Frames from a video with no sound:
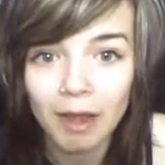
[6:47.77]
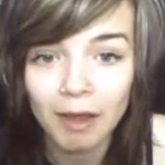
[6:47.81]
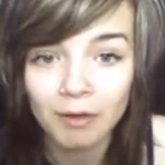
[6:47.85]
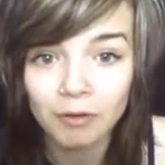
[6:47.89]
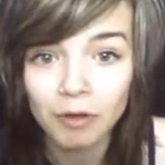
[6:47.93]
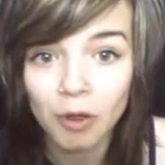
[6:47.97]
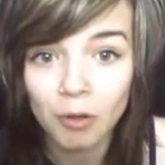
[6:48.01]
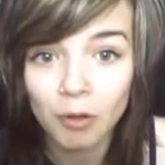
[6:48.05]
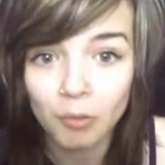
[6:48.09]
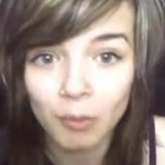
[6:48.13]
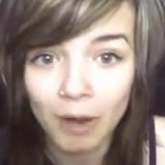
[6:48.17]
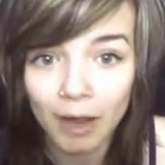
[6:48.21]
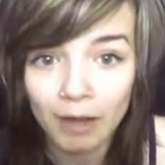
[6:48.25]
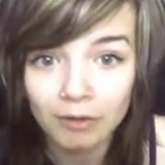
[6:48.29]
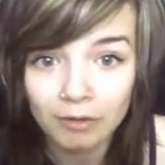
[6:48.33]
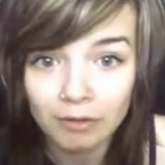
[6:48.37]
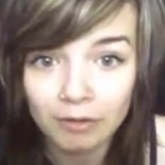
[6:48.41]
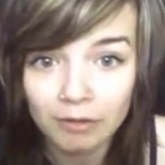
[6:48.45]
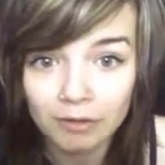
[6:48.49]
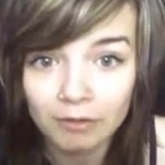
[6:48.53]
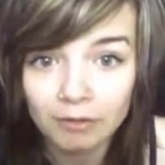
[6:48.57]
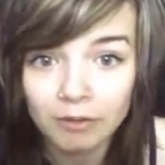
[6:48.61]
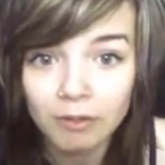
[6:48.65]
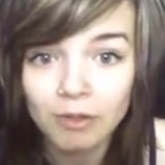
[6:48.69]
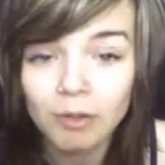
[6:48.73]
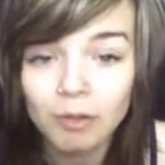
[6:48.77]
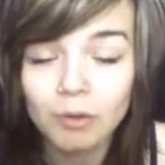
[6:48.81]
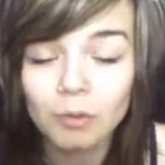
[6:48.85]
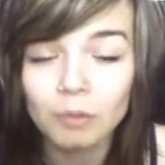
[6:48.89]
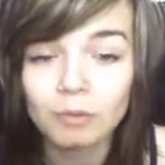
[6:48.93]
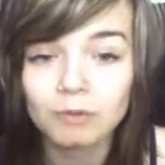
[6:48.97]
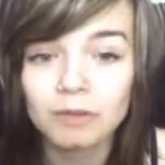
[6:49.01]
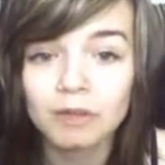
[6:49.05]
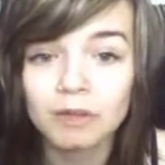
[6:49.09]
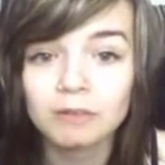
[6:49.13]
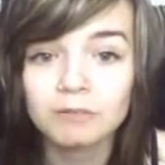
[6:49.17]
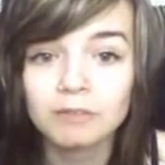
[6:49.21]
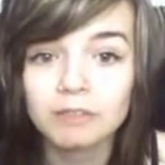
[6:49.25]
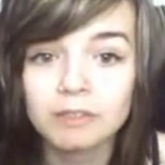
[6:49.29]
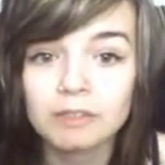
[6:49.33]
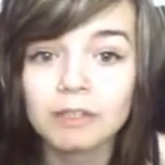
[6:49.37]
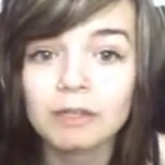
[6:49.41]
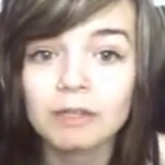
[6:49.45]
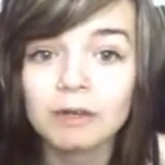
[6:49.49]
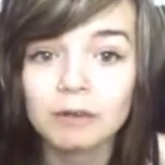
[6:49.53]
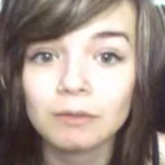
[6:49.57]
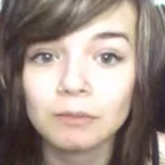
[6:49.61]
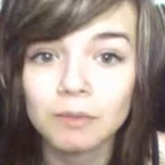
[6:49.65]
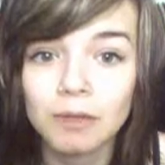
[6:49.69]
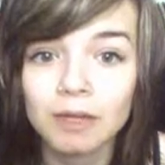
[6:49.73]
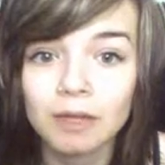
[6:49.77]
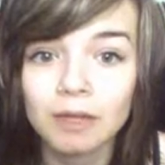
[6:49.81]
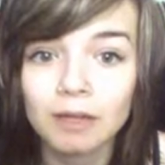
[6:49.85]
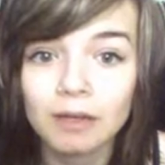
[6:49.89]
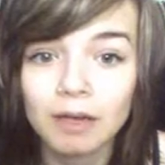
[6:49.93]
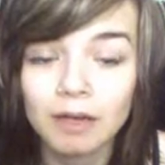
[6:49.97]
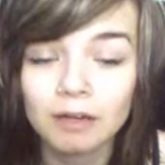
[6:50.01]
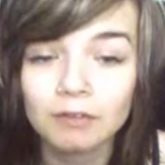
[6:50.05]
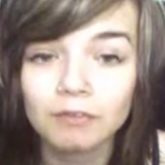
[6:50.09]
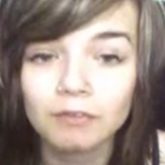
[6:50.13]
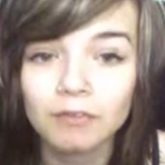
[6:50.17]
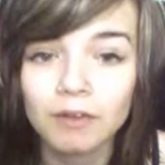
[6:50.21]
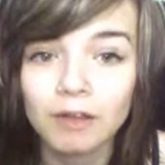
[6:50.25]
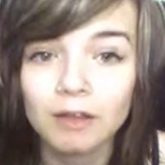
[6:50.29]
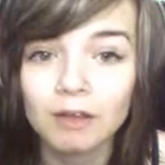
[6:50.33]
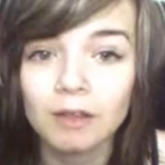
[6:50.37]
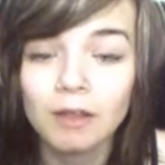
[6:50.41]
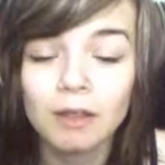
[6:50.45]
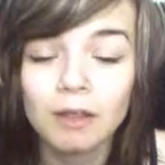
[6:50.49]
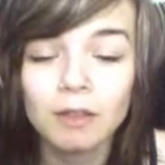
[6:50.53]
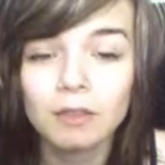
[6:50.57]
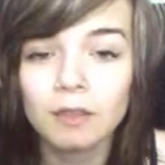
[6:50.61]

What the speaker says: I know Hannah will never cheat on me, kind of thing.